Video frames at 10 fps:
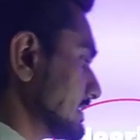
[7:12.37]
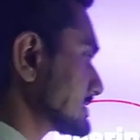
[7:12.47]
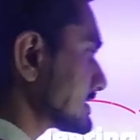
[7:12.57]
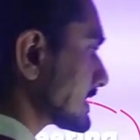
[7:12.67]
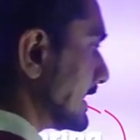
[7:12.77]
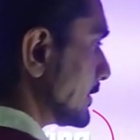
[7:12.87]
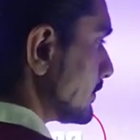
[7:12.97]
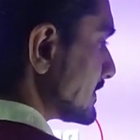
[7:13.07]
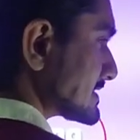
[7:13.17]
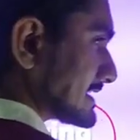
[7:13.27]
is the kind
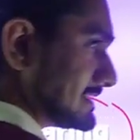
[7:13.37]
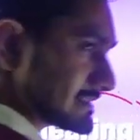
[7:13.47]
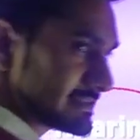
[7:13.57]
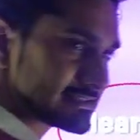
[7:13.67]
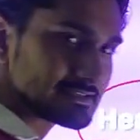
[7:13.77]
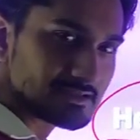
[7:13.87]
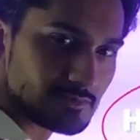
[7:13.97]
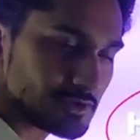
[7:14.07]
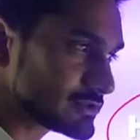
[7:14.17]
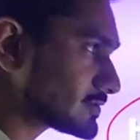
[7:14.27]
of a sensing
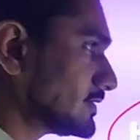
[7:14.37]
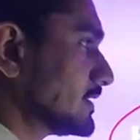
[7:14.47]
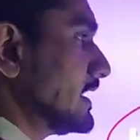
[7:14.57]
system also.